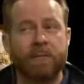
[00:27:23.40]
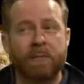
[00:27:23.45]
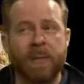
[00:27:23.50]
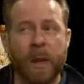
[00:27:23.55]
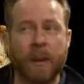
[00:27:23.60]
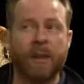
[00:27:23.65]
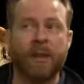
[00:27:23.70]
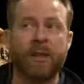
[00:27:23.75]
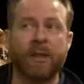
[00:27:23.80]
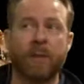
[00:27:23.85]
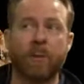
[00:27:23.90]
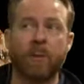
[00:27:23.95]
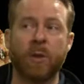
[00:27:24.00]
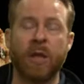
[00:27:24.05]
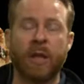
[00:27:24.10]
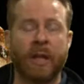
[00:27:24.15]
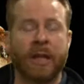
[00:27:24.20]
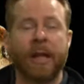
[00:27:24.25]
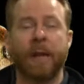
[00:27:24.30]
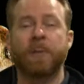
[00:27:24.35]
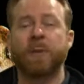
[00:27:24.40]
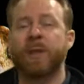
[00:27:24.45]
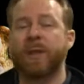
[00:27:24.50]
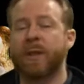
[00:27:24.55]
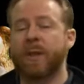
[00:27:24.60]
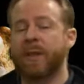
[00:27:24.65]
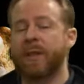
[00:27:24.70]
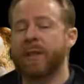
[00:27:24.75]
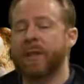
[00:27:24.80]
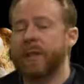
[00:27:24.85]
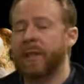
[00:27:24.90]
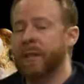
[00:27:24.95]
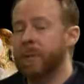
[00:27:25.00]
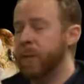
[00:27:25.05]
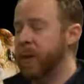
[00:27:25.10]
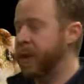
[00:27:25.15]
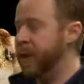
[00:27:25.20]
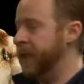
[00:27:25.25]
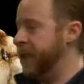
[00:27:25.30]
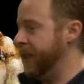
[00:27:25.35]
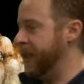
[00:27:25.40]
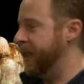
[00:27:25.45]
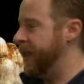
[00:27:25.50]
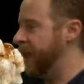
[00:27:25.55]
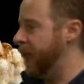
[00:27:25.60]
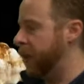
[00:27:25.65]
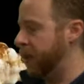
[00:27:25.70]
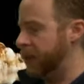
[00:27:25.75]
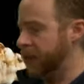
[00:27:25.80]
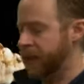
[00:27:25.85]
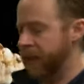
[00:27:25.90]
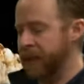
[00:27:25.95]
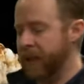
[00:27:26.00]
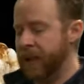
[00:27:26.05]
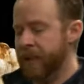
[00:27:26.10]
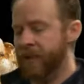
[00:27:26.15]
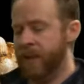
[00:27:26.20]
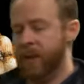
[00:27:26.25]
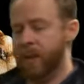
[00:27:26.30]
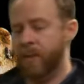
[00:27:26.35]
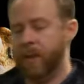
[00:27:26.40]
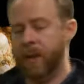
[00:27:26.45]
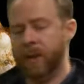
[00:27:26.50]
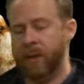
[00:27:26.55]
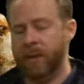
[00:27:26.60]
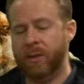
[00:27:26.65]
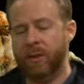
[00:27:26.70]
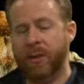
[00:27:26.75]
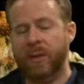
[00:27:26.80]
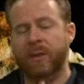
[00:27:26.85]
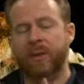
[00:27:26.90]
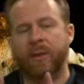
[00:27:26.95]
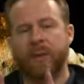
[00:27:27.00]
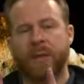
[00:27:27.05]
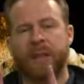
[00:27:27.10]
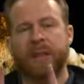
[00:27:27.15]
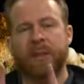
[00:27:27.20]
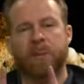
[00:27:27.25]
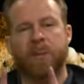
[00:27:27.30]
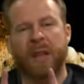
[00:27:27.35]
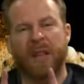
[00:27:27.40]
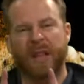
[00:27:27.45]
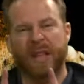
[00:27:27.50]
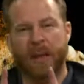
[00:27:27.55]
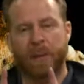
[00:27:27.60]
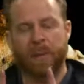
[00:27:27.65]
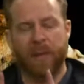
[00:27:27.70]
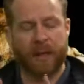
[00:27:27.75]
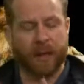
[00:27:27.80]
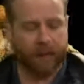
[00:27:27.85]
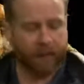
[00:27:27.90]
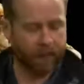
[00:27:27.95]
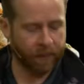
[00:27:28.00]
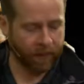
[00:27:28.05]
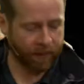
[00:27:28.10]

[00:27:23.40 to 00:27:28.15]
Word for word: maybe some clams and other things, but this snail doesn't get very big. Their shells only get about that big.